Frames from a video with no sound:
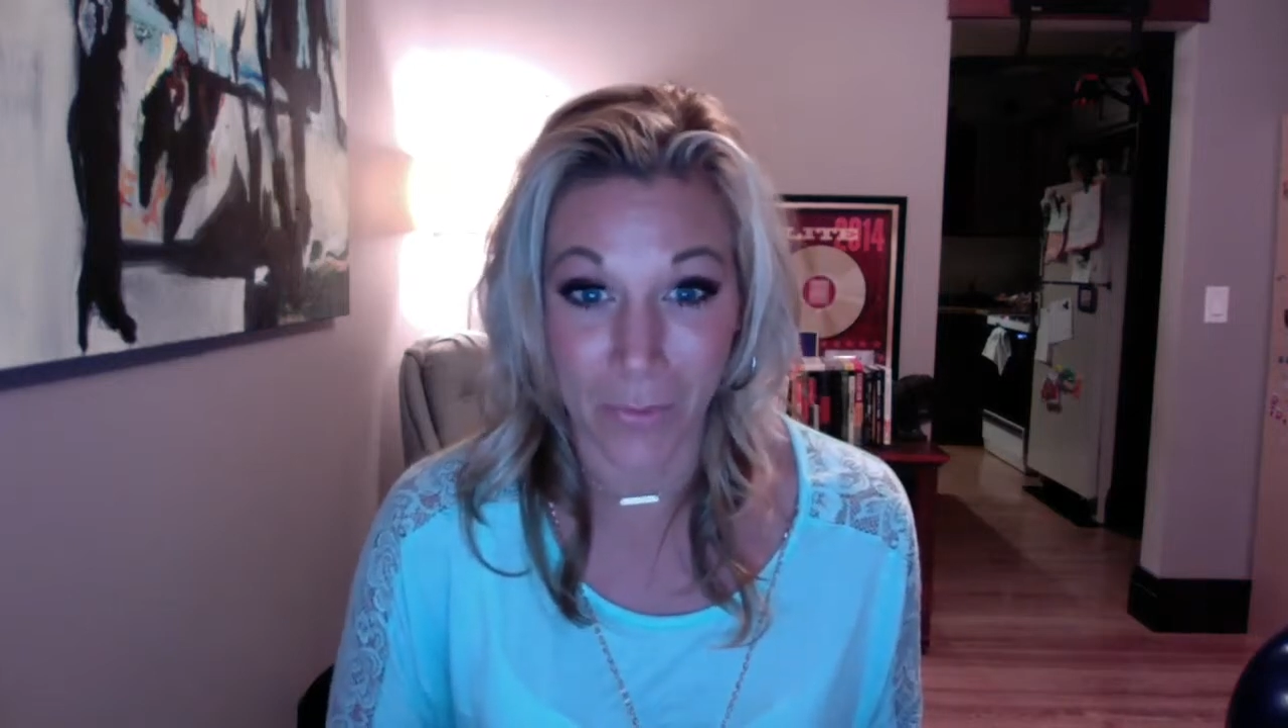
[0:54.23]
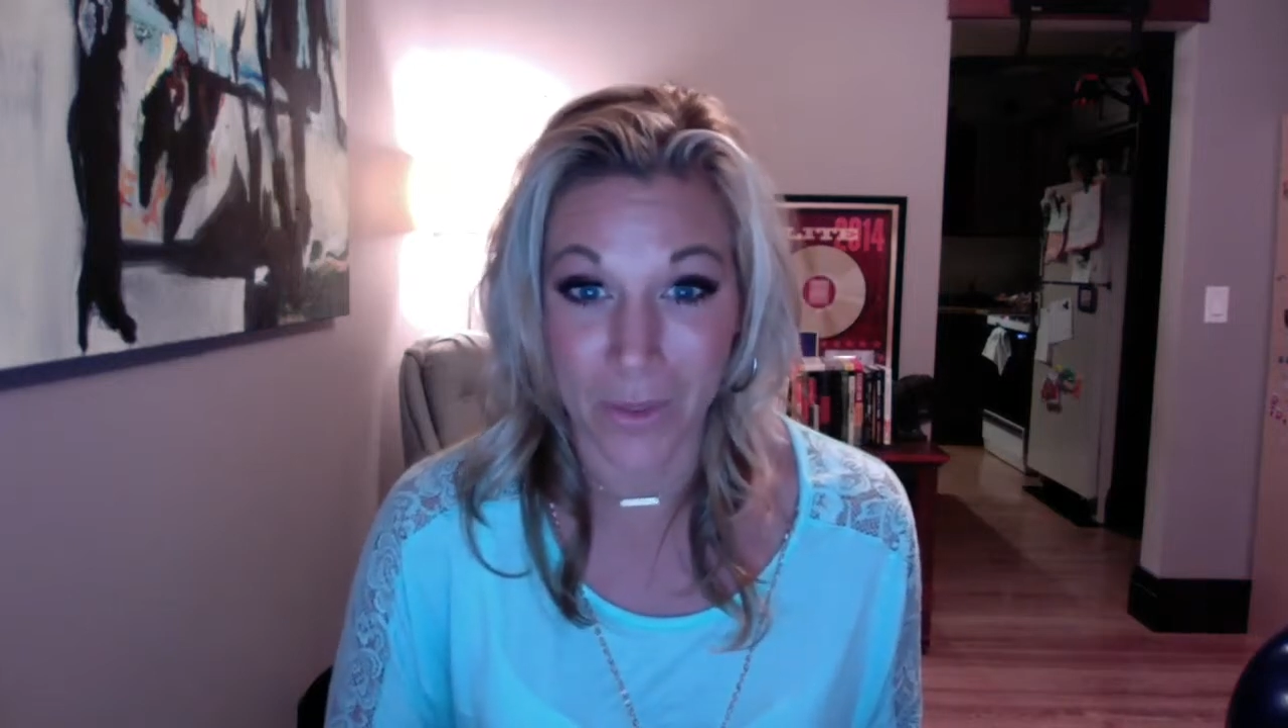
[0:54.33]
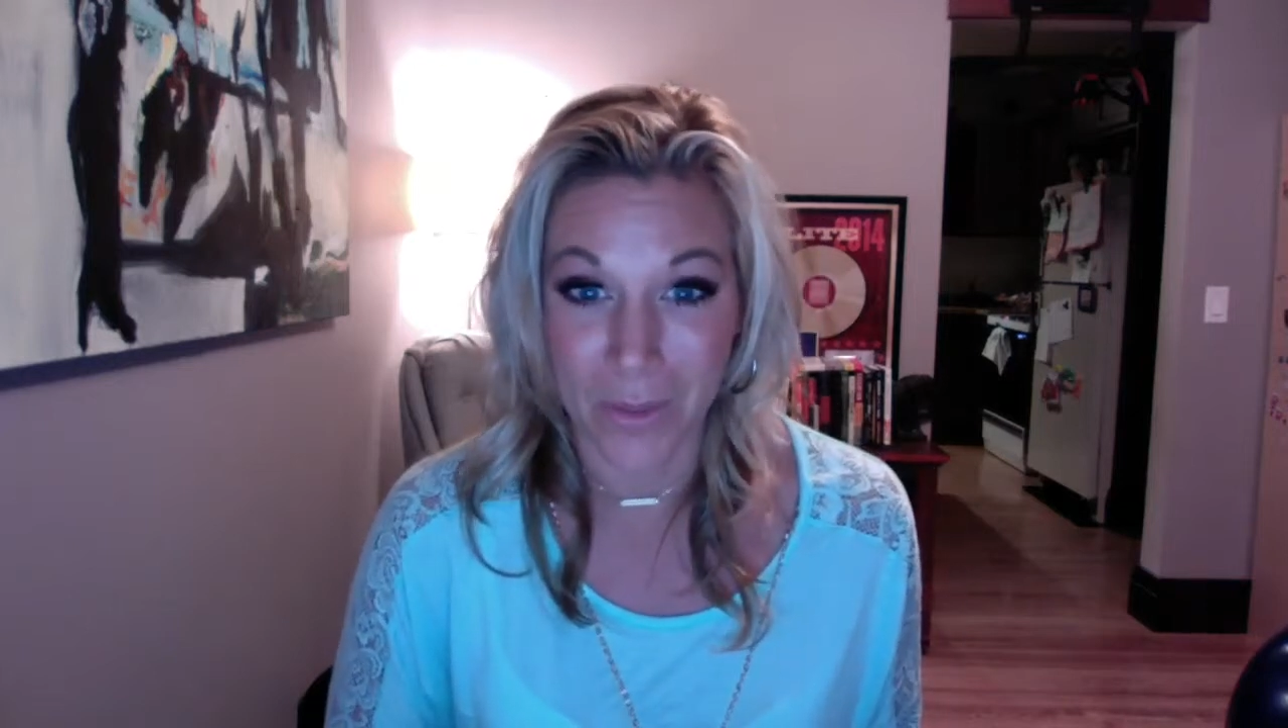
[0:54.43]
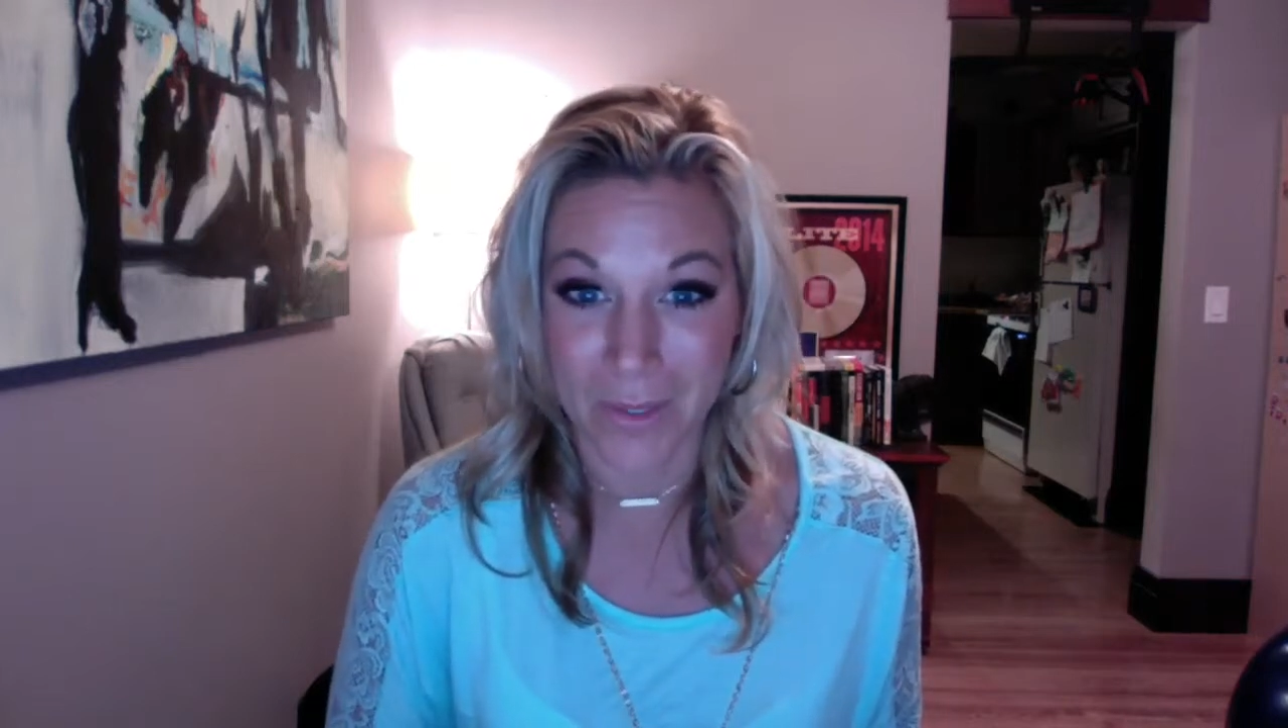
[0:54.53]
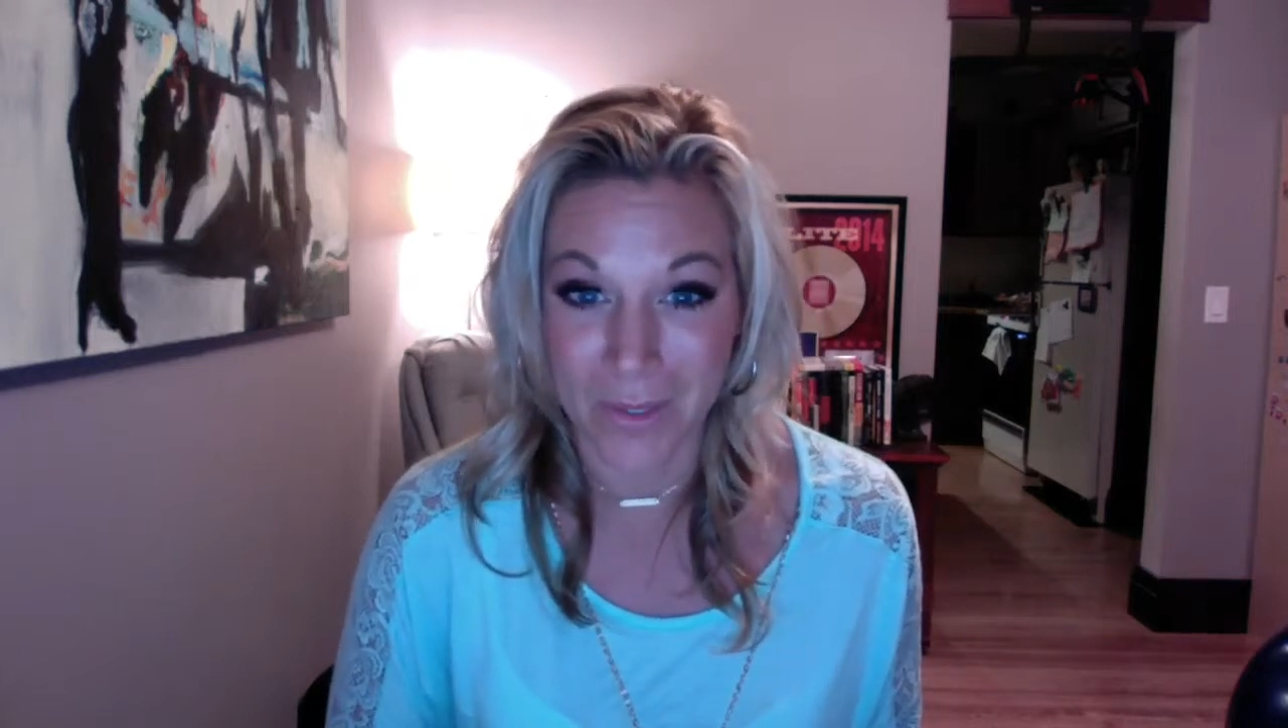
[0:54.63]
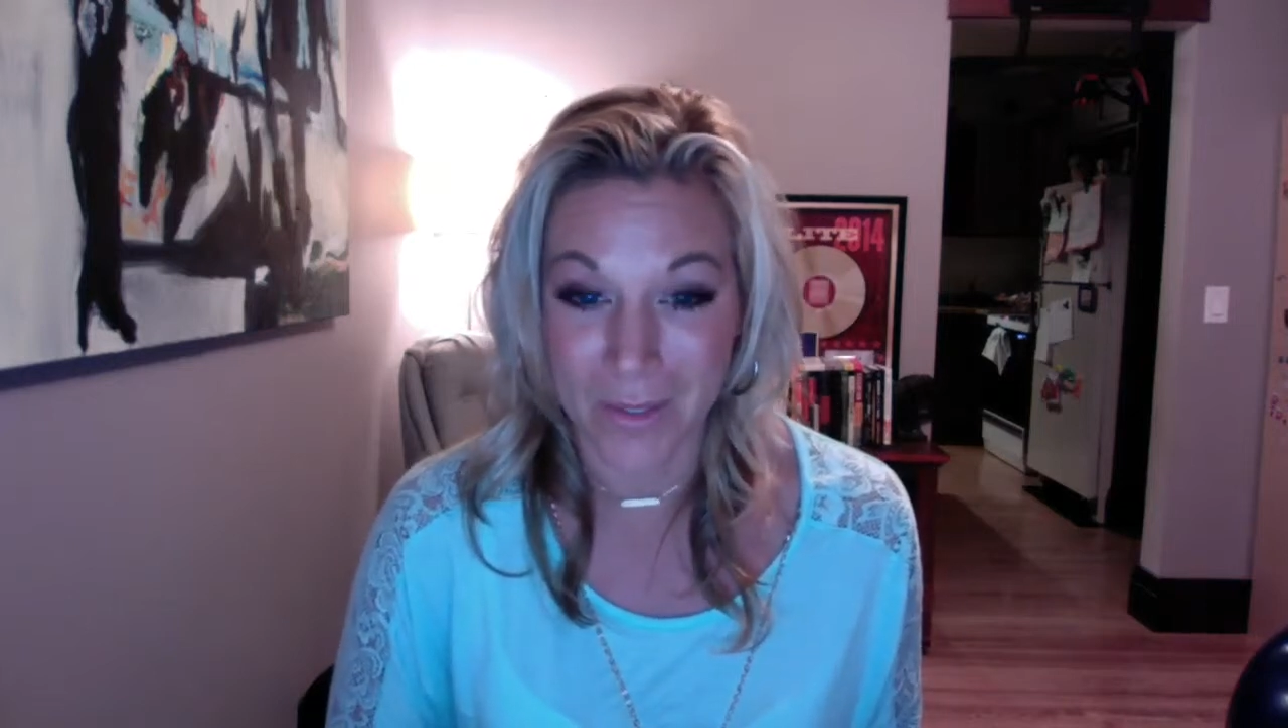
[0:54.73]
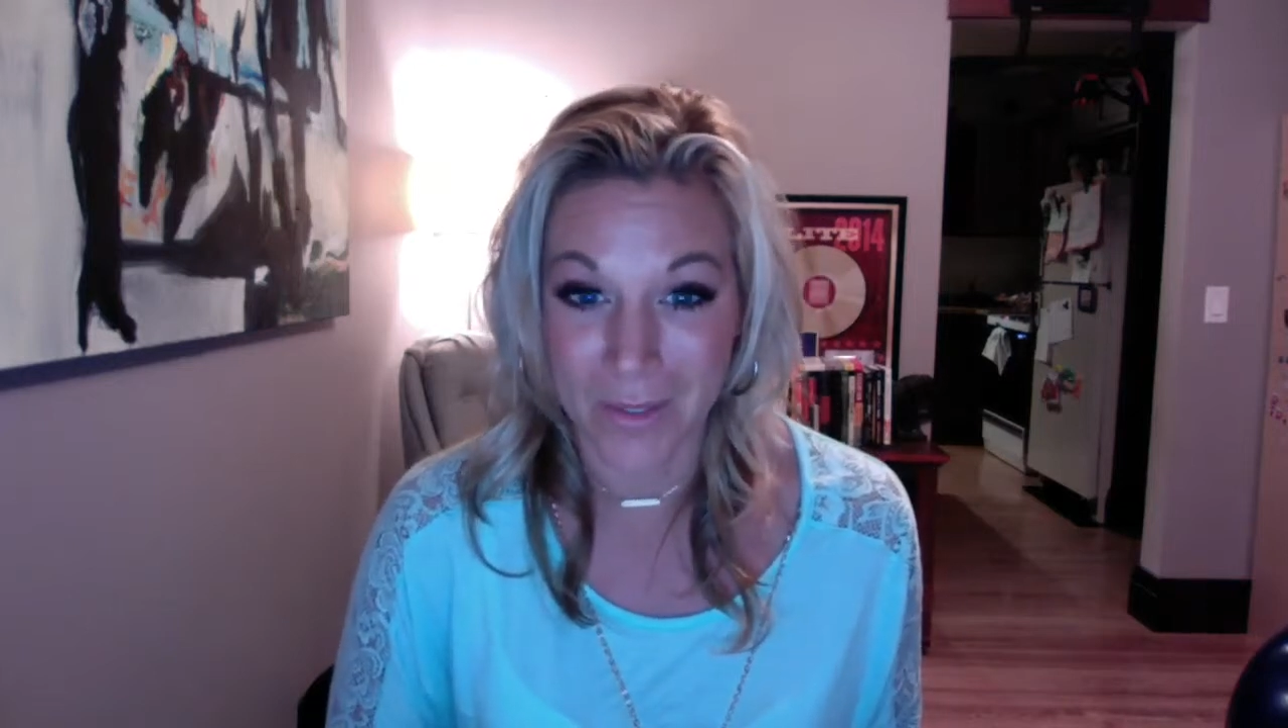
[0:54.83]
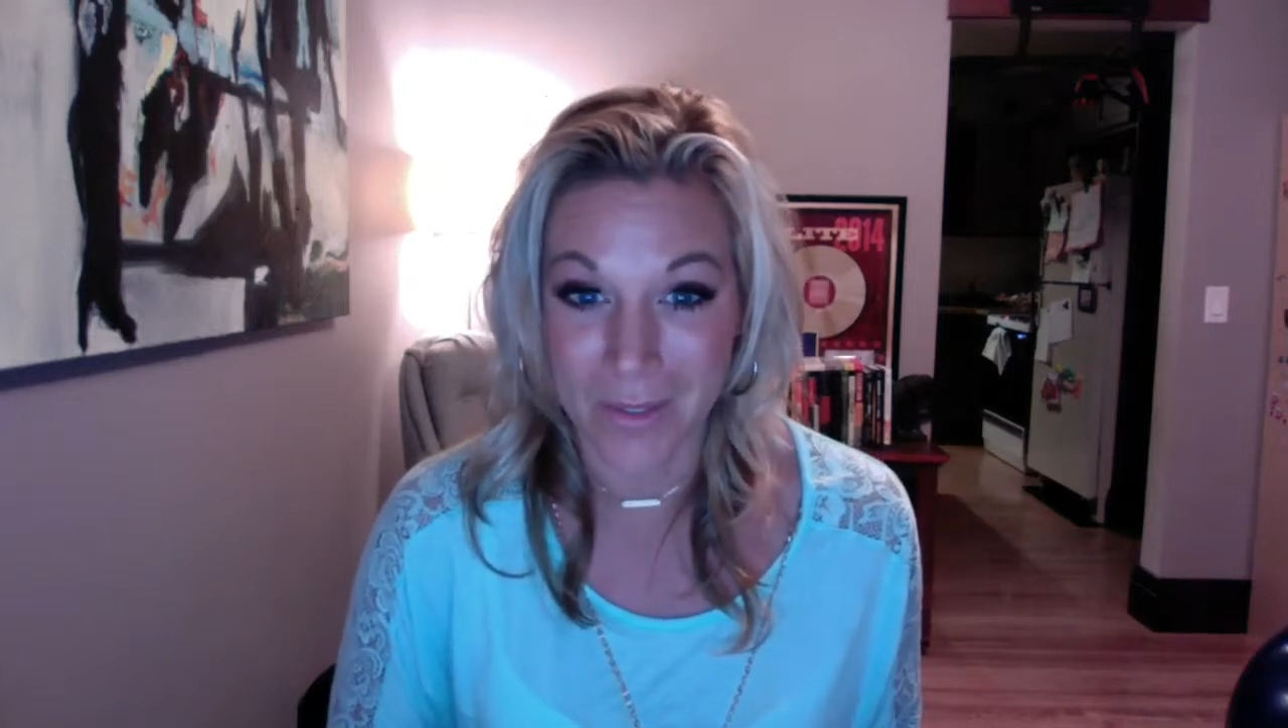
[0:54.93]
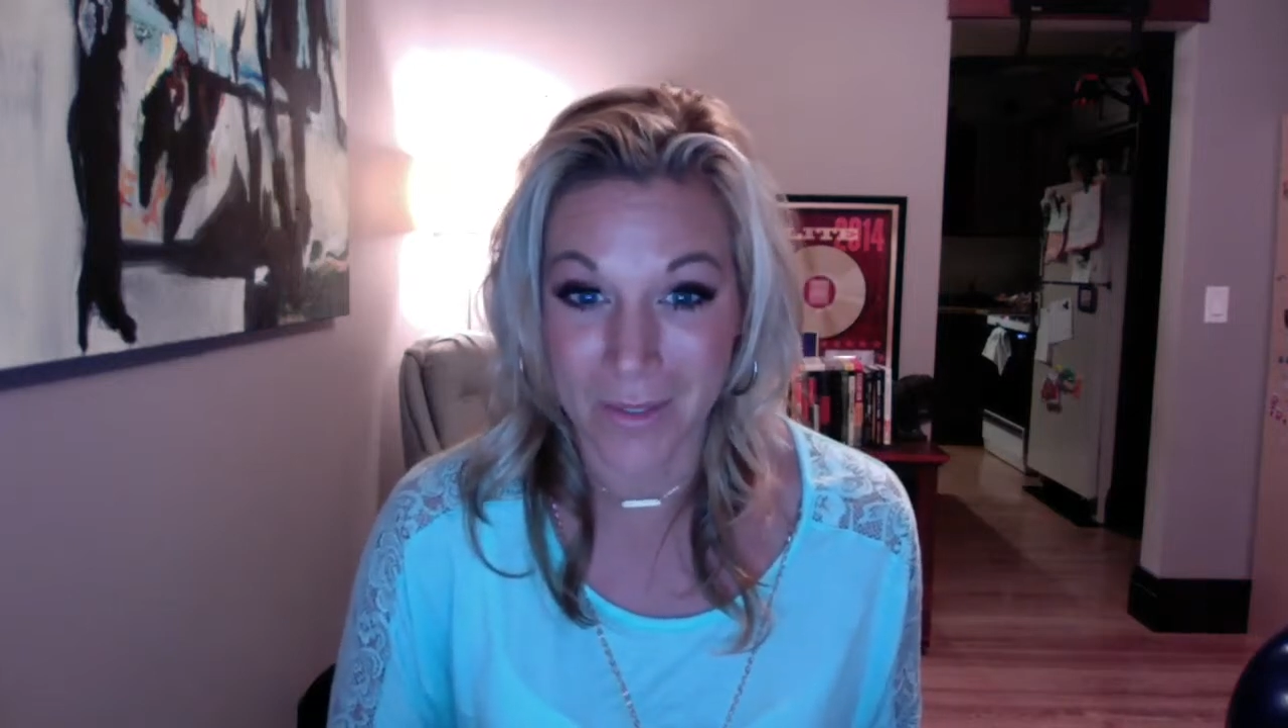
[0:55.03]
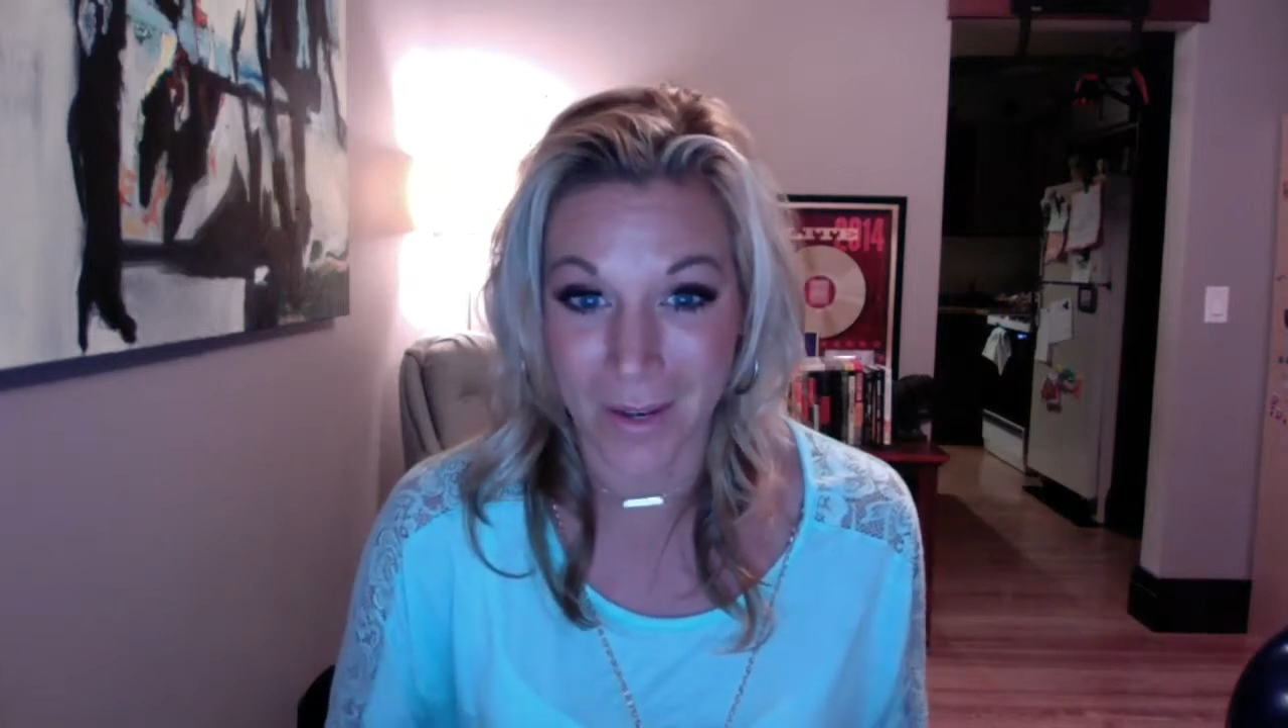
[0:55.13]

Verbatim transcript: for the business.